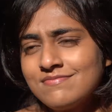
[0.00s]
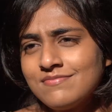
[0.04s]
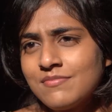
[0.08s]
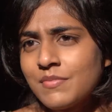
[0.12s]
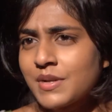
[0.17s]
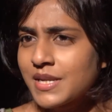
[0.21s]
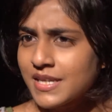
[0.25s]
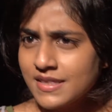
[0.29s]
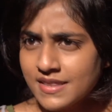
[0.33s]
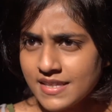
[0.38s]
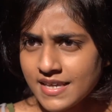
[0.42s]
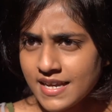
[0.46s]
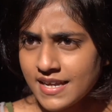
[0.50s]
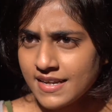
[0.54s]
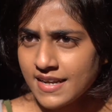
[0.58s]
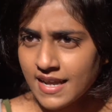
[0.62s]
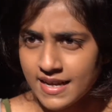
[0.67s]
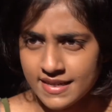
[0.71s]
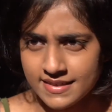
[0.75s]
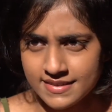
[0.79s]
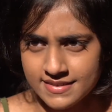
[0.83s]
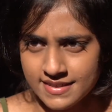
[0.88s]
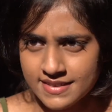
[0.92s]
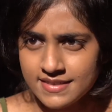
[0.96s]
But in the end,
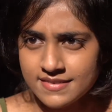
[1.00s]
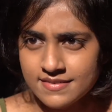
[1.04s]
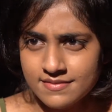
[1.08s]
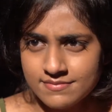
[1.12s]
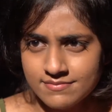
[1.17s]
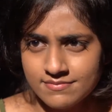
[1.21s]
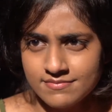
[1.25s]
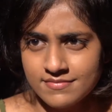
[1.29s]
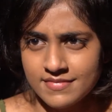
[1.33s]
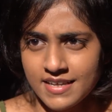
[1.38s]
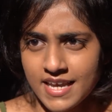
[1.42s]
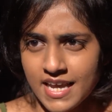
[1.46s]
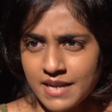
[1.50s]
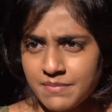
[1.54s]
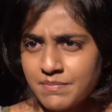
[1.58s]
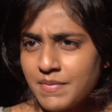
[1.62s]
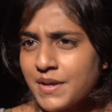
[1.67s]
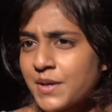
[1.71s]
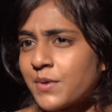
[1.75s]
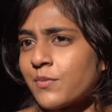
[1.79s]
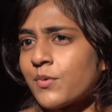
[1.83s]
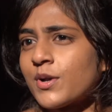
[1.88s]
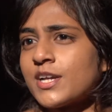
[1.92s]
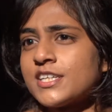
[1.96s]
I did get
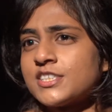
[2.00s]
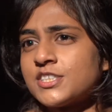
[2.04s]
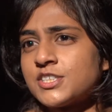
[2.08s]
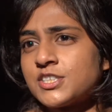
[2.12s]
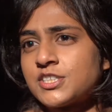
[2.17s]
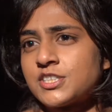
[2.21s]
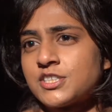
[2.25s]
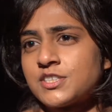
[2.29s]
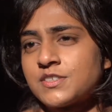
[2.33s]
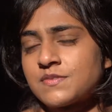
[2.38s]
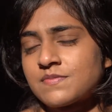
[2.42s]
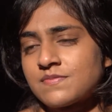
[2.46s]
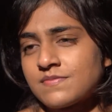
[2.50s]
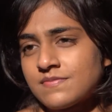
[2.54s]
my wish.